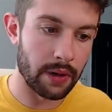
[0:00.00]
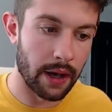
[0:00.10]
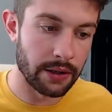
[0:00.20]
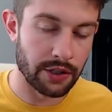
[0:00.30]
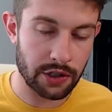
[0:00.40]

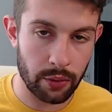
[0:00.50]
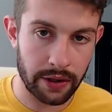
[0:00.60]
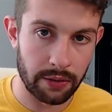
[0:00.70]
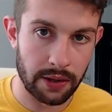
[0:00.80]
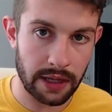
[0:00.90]
And just
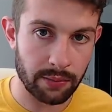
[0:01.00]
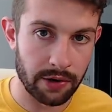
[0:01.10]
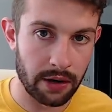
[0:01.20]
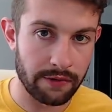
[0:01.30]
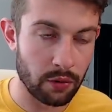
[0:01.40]
quickly would like to
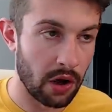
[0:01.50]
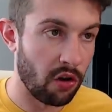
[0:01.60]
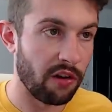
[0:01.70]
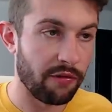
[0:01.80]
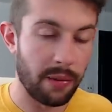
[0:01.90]
plug, if you want
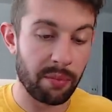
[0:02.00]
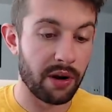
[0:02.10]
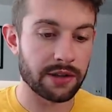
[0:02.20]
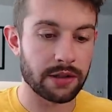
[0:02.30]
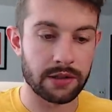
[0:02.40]
all of my
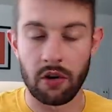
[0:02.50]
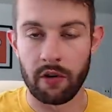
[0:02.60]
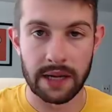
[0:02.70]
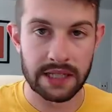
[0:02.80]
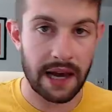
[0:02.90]
busts, all of
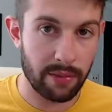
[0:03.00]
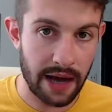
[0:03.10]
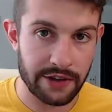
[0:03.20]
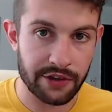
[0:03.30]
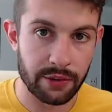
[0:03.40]
my top
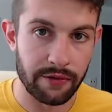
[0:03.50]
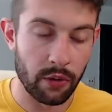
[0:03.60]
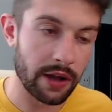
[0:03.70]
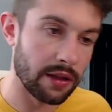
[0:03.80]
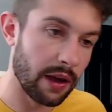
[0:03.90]
guys to
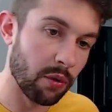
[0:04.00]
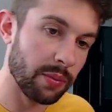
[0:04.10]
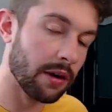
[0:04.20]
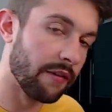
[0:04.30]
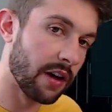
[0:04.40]
avoid, they will
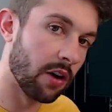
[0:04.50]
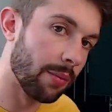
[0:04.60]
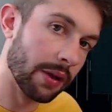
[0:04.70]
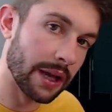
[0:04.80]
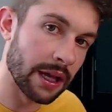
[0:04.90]
be
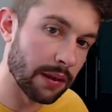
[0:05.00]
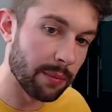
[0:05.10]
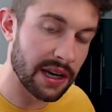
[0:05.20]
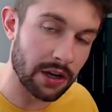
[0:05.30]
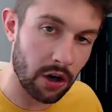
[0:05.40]
available in the
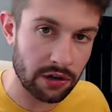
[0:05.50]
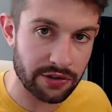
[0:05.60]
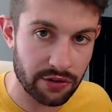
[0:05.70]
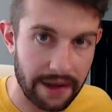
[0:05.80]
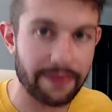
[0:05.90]
Big Dogs
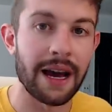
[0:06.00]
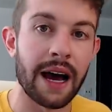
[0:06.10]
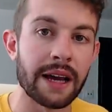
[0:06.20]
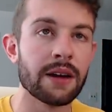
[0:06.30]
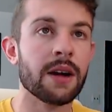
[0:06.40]
Draft
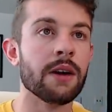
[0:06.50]
Guide,